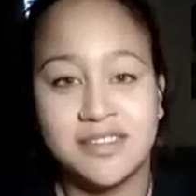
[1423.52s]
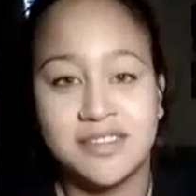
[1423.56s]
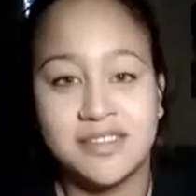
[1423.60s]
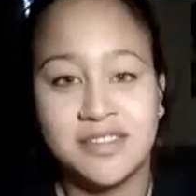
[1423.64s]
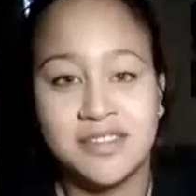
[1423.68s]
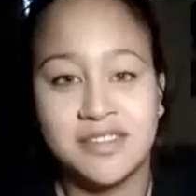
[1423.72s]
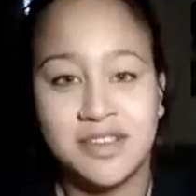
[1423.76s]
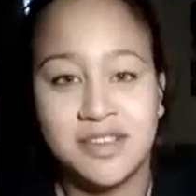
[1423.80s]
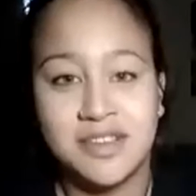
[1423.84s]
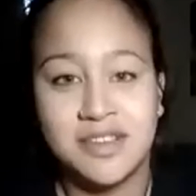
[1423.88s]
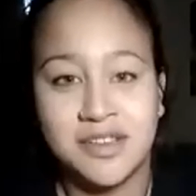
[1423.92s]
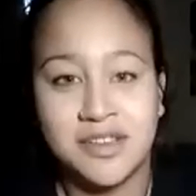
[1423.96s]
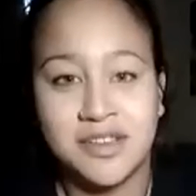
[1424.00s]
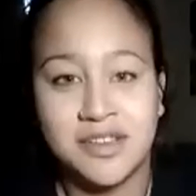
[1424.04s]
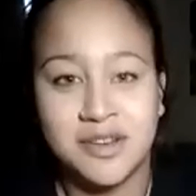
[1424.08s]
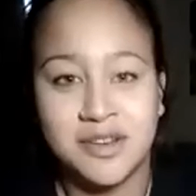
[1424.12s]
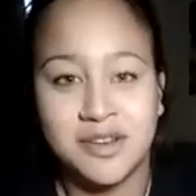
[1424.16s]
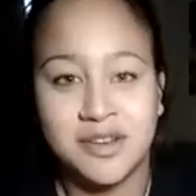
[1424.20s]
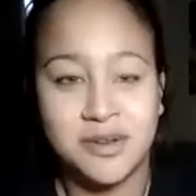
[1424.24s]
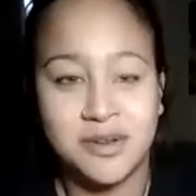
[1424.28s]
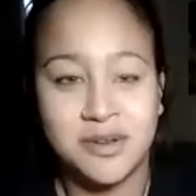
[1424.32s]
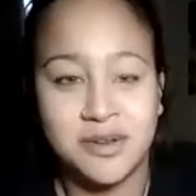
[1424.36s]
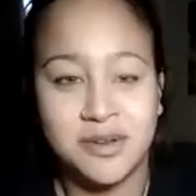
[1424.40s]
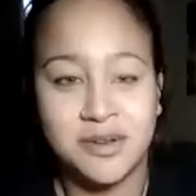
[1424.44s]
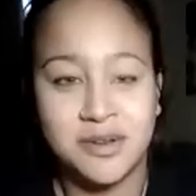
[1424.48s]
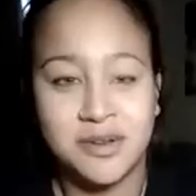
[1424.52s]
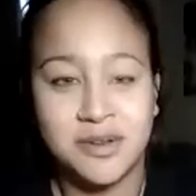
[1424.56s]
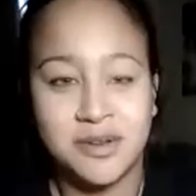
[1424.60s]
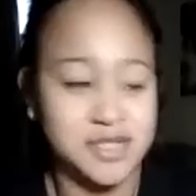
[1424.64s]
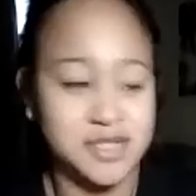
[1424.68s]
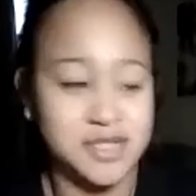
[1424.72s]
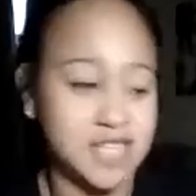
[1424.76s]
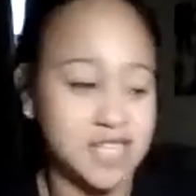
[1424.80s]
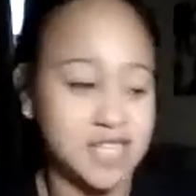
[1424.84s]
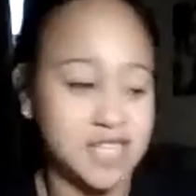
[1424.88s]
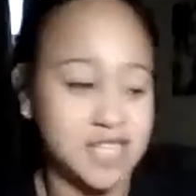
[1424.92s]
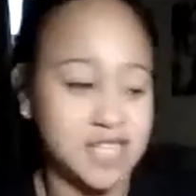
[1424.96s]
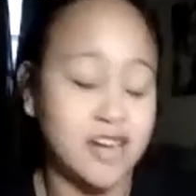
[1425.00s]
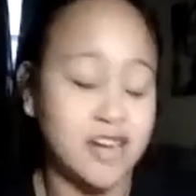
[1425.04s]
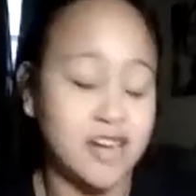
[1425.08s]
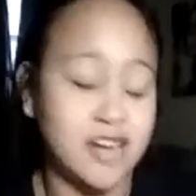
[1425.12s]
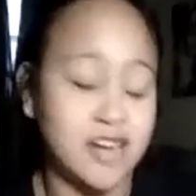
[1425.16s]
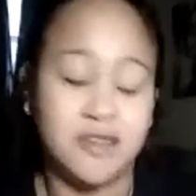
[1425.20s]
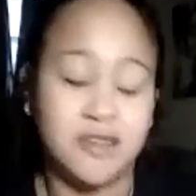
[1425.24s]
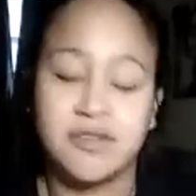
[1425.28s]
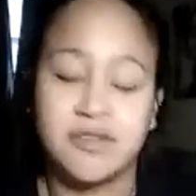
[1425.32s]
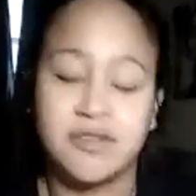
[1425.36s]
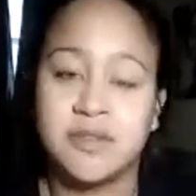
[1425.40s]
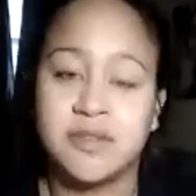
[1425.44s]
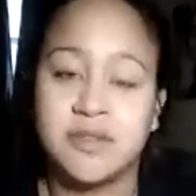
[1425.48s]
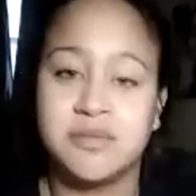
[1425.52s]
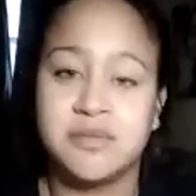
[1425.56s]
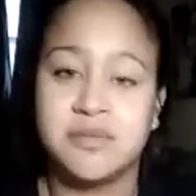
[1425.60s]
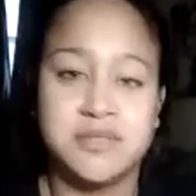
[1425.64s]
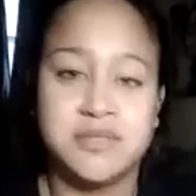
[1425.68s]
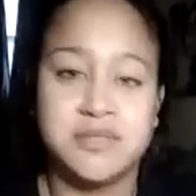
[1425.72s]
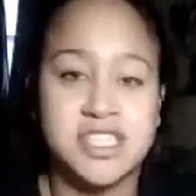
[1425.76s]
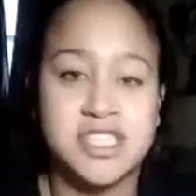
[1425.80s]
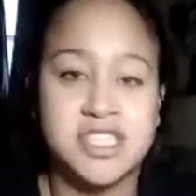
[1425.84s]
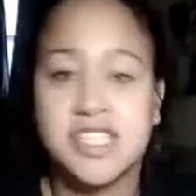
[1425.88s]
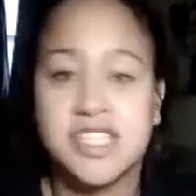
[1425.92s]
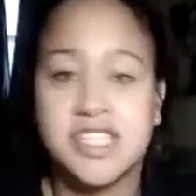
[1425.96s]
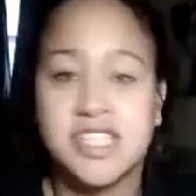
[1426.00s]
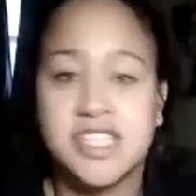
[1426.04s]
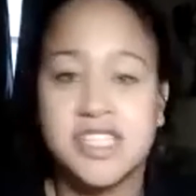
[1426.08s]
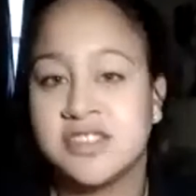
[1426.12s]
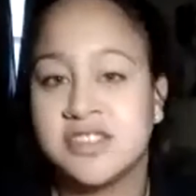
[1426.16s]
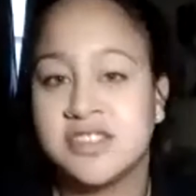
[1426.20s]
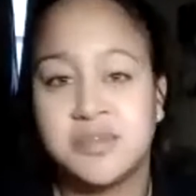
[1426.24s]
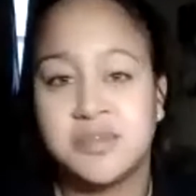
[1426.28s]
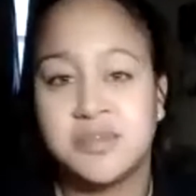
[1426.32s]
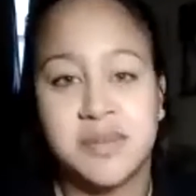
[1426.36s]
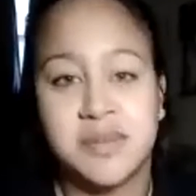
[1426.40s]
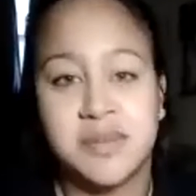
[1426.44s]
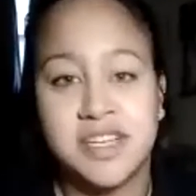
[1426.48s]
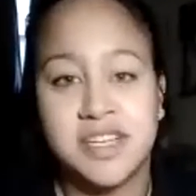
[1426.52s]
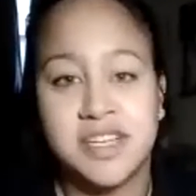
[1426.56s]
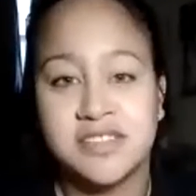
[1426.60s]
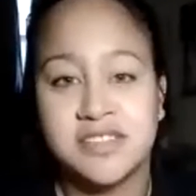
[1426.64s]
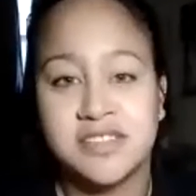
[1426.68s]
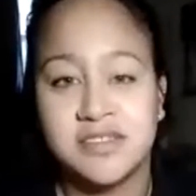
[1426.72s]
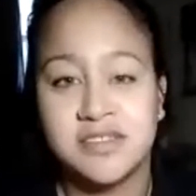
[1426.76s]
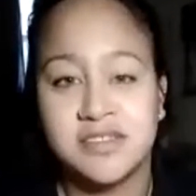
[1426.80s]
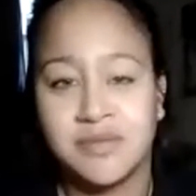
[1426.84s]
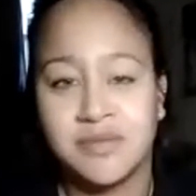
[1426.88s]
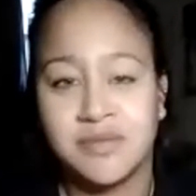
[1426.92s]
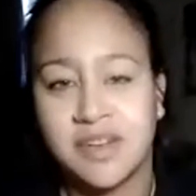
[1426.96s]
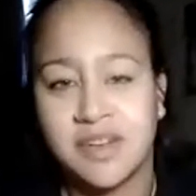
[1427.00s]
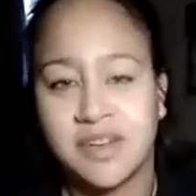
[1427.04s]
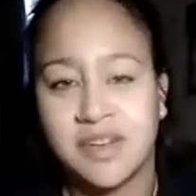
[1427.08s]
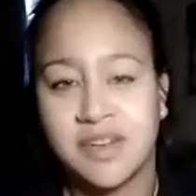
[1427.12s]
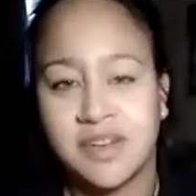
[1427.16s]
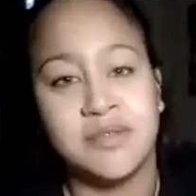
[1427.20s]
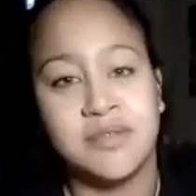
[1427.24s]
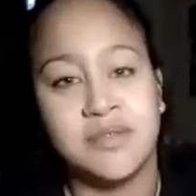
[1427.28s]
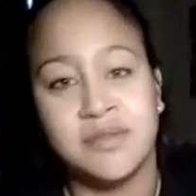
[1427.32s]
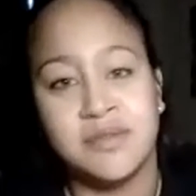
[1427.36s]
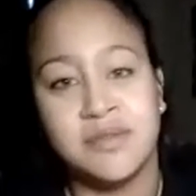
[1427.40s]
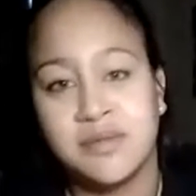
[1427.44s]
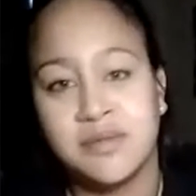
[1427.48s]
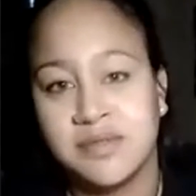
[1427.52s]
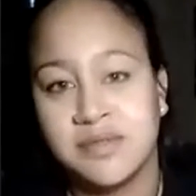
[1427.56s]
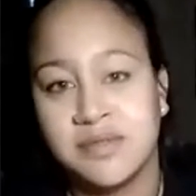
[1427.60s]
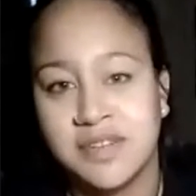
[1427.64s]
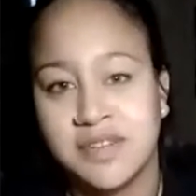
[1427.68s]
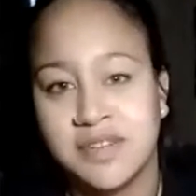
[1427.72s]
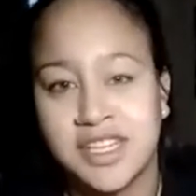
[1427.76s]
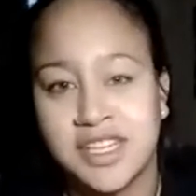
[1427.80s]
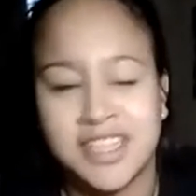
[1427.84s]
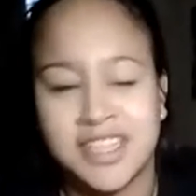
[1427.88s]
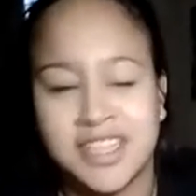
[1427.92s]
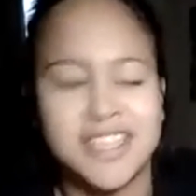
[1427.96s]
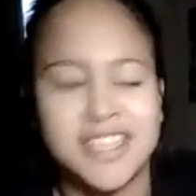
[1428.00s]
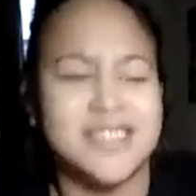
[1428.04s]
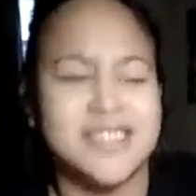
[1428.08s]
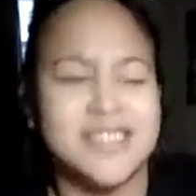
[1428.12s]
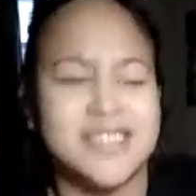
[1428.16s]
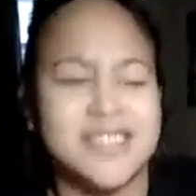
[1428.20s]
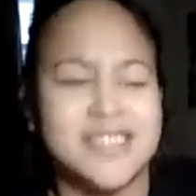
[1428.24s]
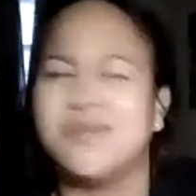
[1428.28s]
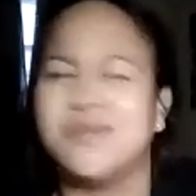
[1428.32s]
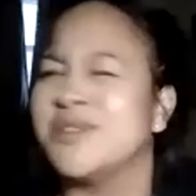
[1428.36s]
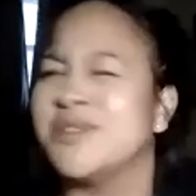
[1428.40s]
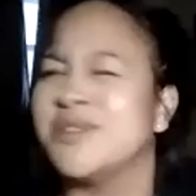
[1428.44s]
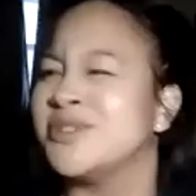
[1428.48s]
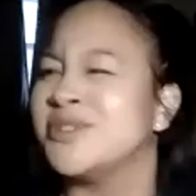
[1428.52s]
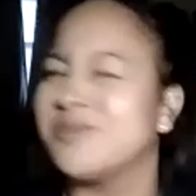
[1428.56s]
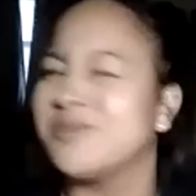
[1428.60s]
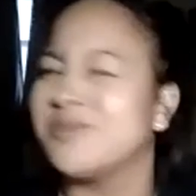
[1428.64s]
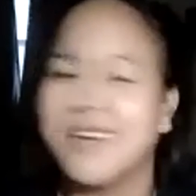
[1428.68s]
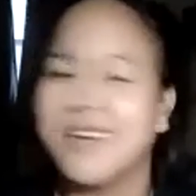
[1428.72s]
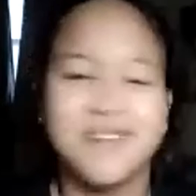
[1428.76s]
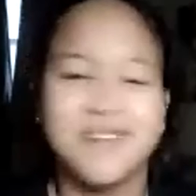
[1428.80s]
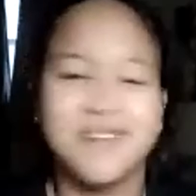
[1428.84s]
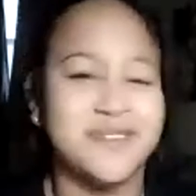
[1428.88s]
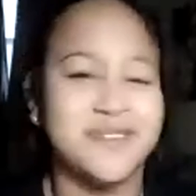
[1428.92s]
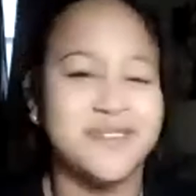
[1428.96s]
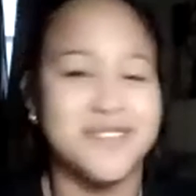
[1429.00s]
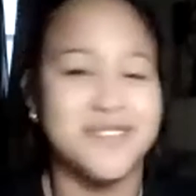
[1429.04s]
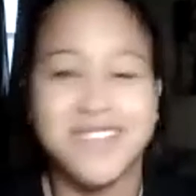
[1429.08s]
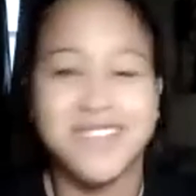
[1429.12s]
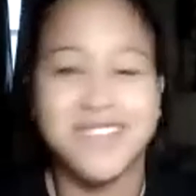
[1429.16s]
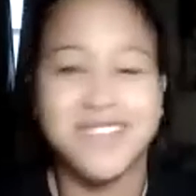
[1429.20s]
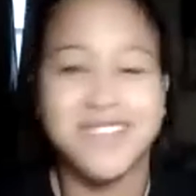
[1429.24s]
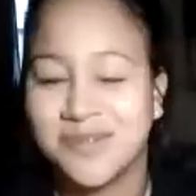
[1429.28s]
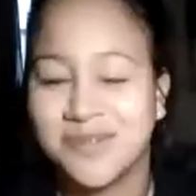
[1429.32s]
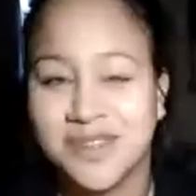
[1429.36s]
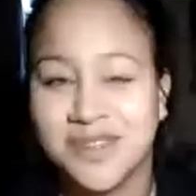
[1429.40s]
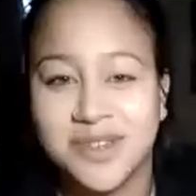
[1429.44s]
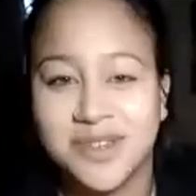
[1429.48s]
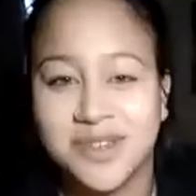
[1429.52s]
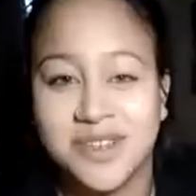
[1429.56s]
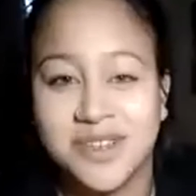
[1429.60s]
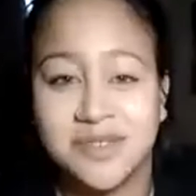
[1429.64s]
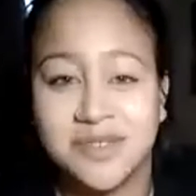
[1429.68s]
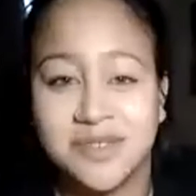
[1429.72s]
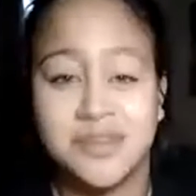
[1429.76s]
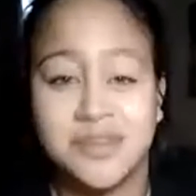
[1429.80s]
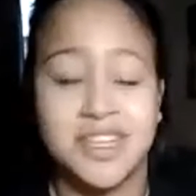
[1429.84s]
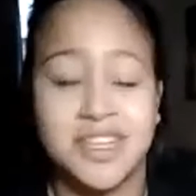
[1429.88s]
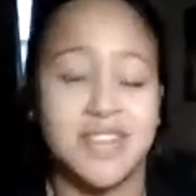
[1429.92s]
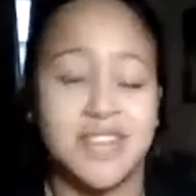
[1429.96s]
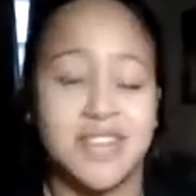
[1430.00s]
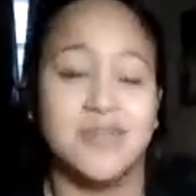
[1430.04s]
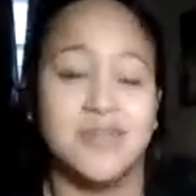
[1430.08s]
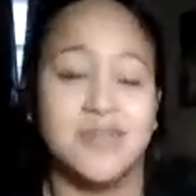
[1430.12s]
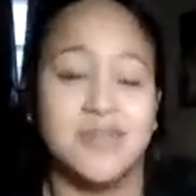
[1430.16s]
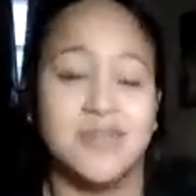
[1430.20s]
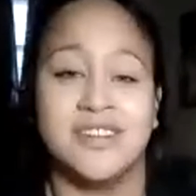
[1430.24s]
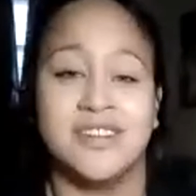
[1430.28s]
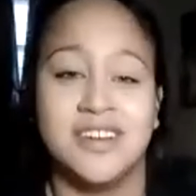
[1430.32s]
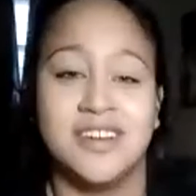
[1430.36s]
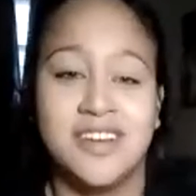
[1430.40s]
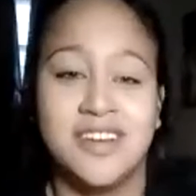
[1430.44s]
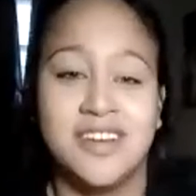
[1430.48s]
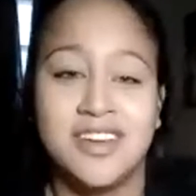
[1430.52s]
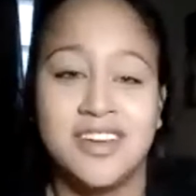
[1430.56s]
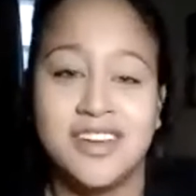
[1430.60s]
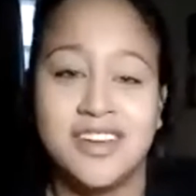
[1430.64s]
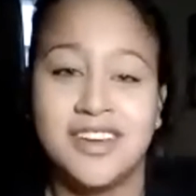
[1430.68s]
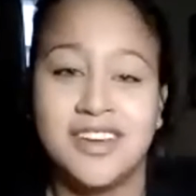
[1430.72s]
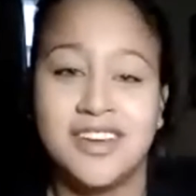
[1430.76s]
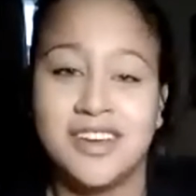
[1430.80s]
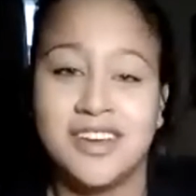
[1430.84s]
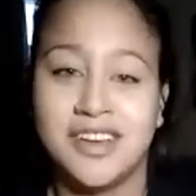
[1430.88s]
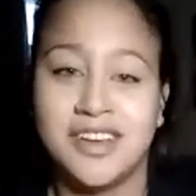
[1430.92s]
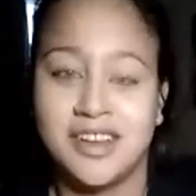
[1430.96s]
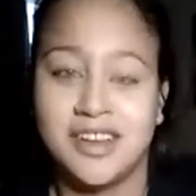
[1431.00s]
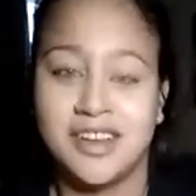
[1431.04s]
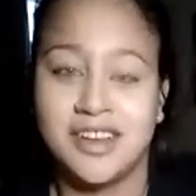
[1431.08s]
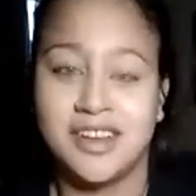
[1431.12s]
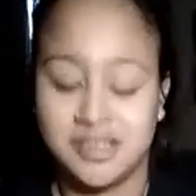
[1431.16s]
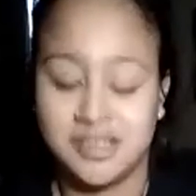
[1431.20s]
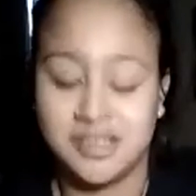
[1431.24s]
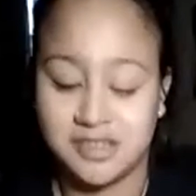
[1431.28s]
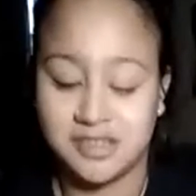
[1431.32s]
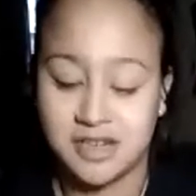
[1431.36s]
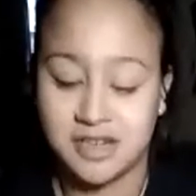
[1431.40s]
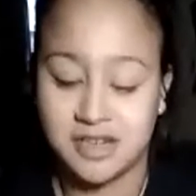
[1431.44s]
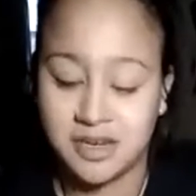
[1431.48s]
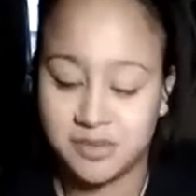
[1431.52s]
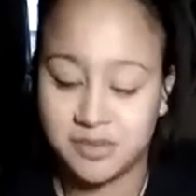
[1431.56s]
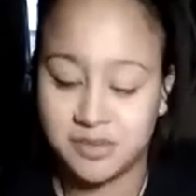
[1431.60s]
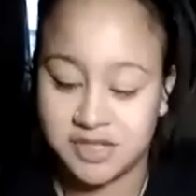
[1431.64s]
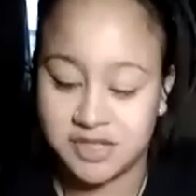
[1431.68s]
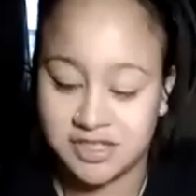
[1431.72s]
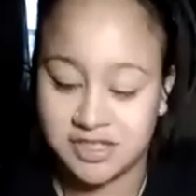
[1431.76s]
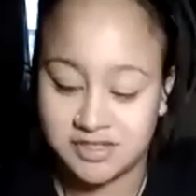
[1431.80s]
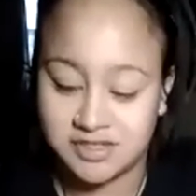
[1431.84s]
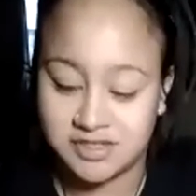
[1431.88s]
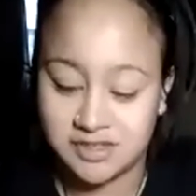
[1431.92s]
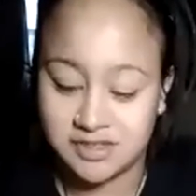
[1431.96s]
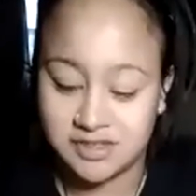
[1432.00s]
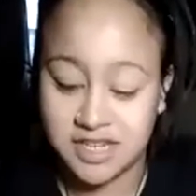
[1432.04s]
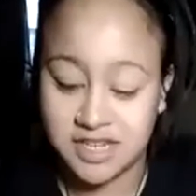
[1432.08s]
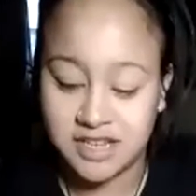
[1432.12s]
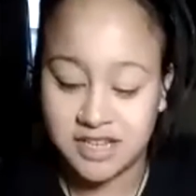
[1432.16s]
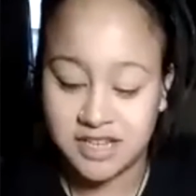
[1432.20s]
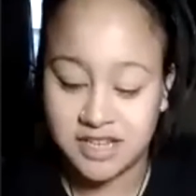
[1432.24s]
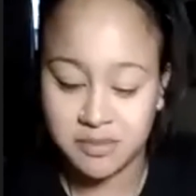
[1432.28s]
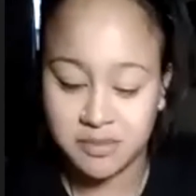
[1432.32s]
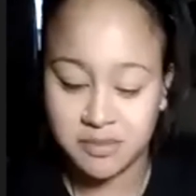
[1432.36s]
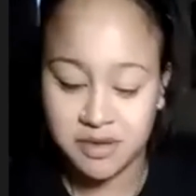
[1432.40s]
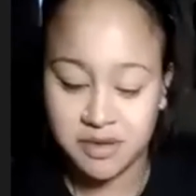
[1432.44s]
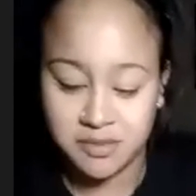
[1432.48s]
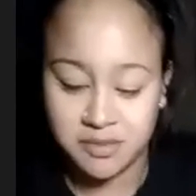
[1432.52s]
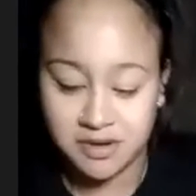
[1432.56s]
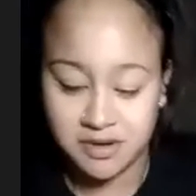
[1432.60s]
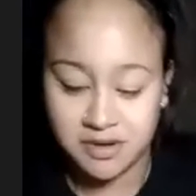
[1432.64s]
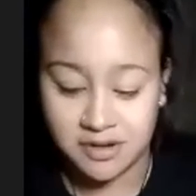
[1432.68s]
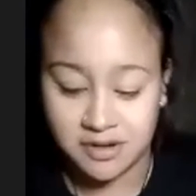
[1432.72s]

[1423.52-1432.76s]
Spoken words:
I'm all for that, you know, starting from centered place of love, like, that is the most powerful thing we could give anyone, you know, so I'm just, at the moment,